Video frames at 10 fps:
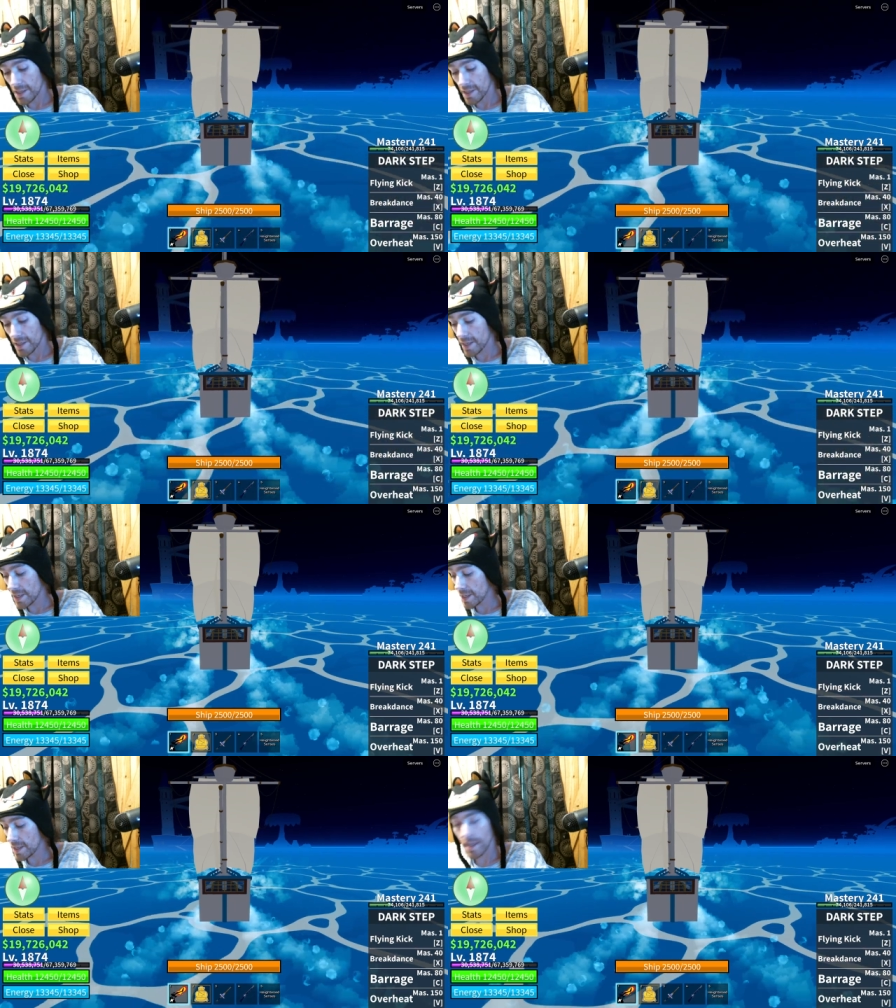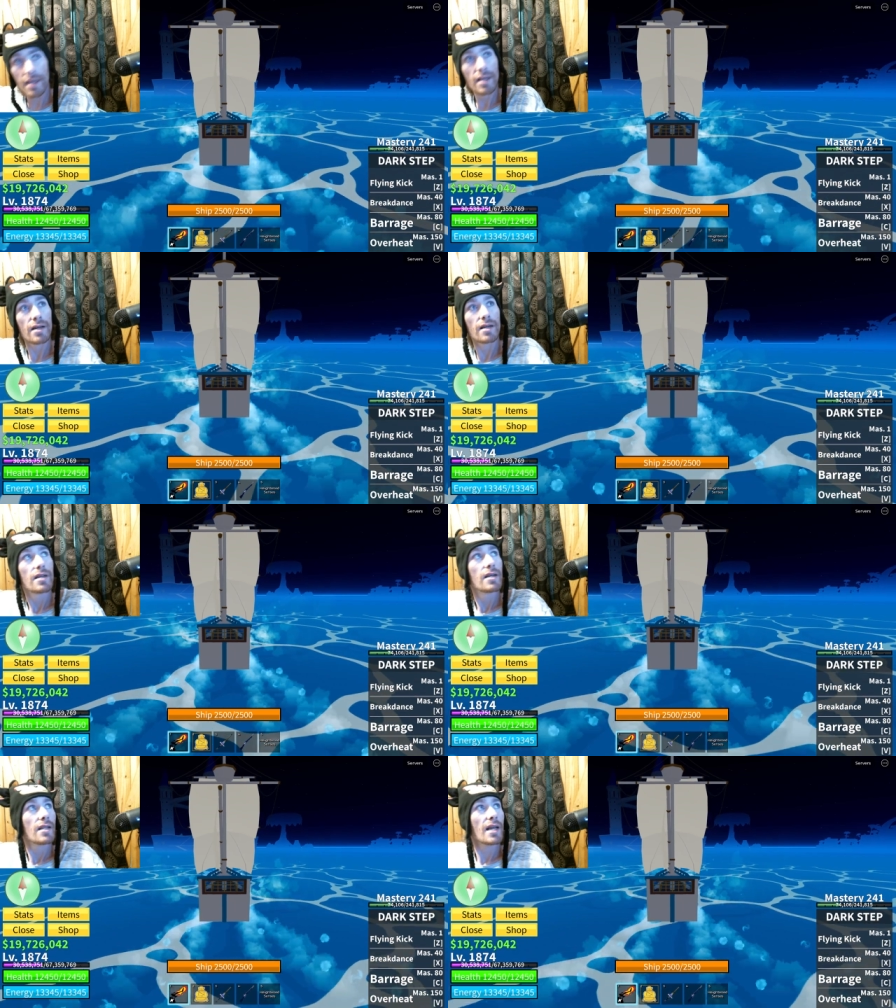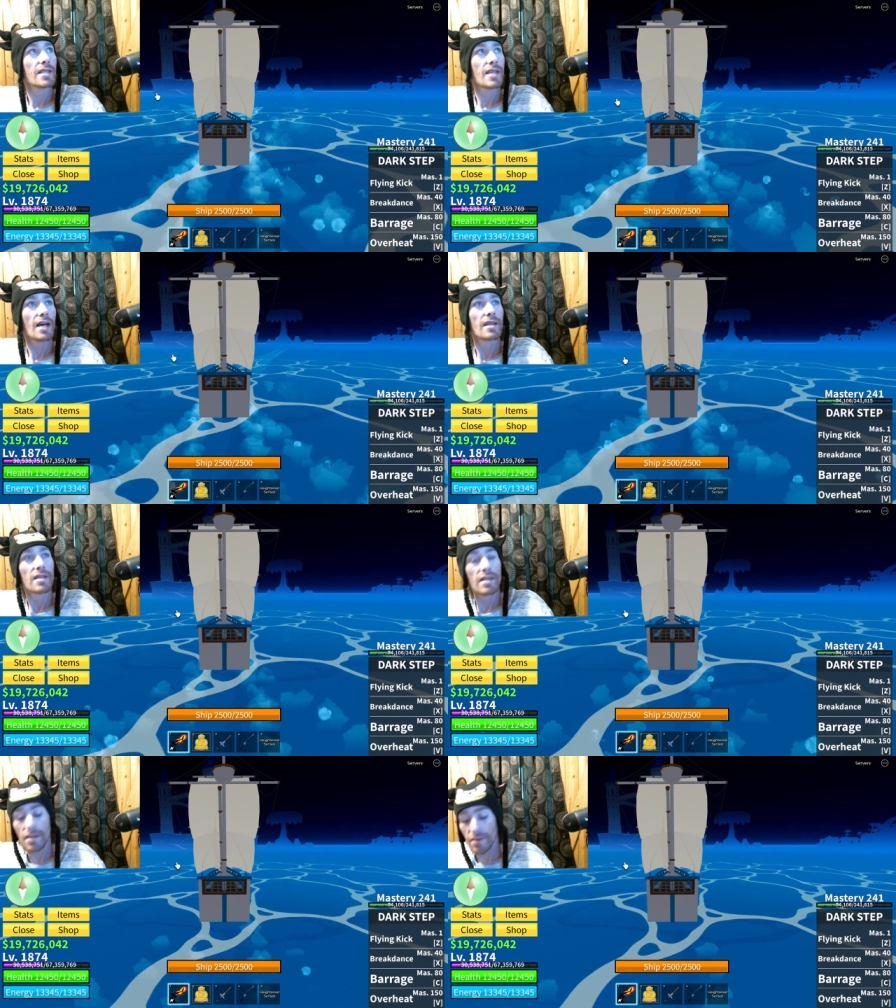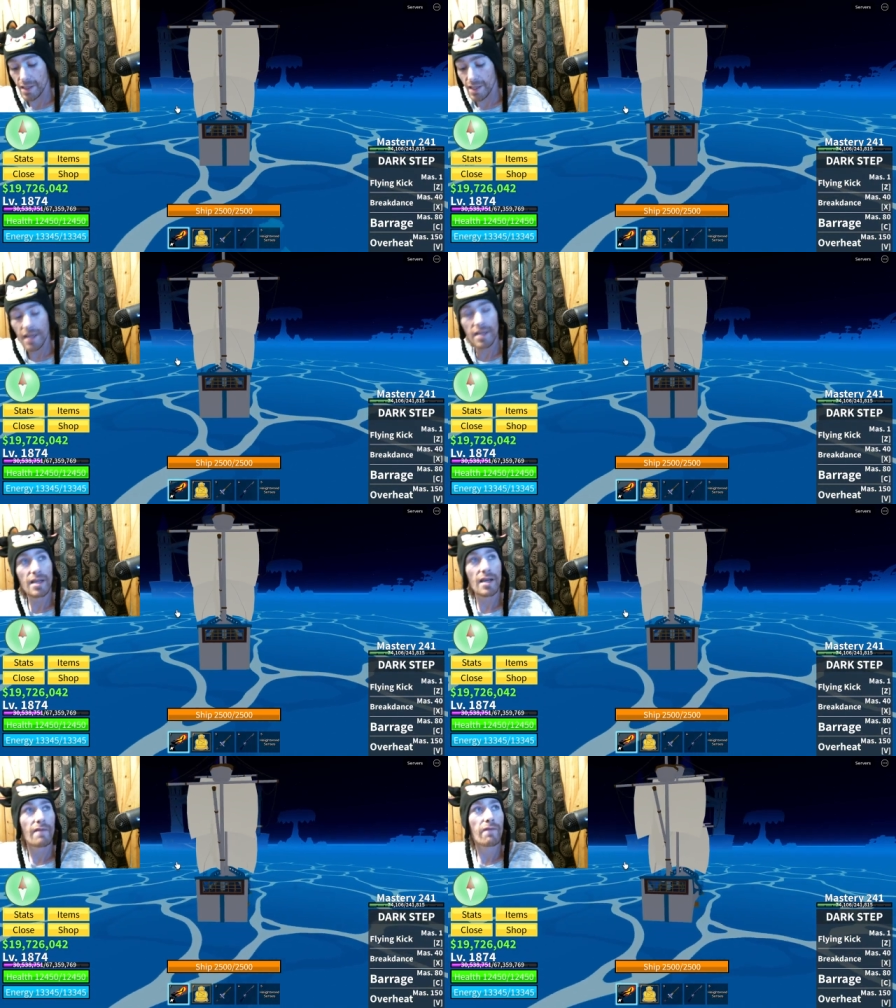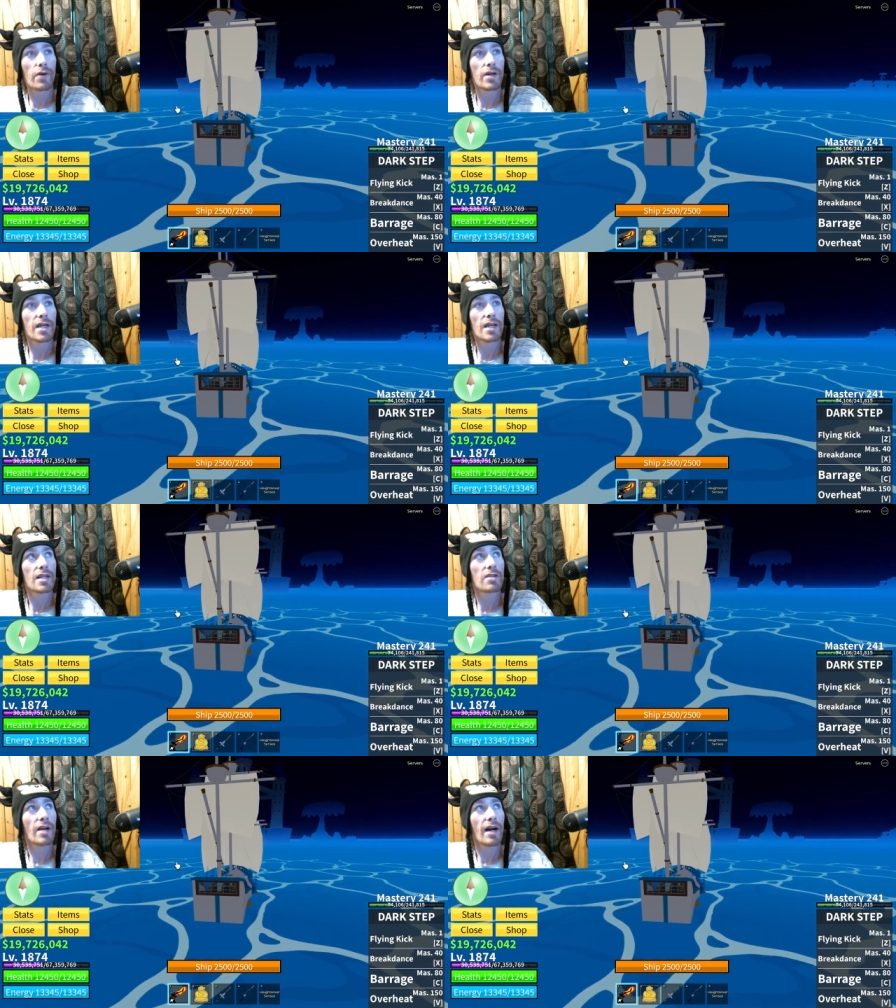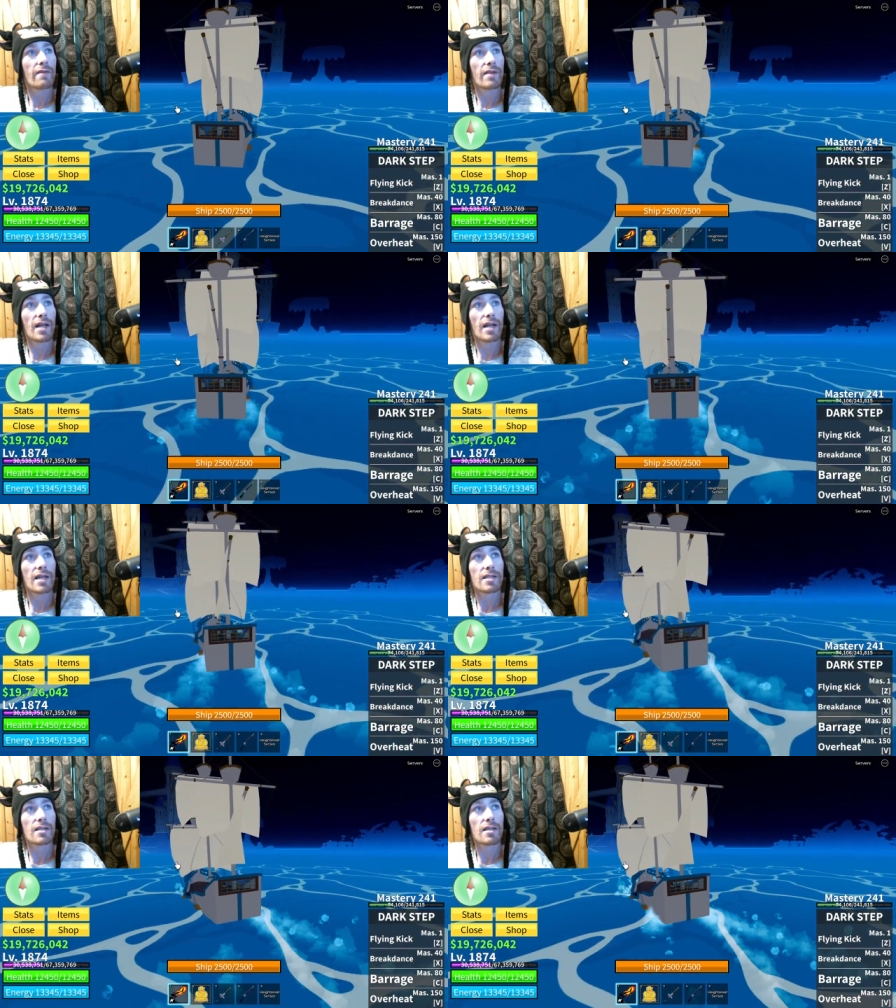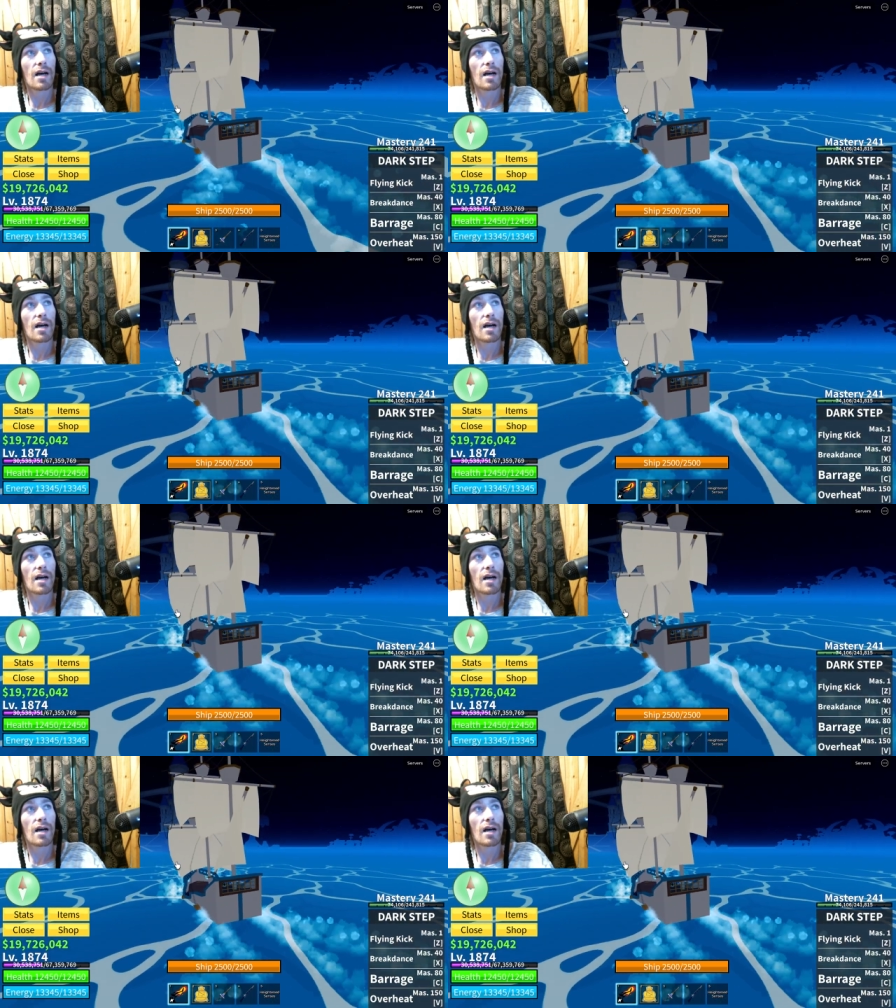yeah. That's how you do. That's how you get free driving lessons. Oh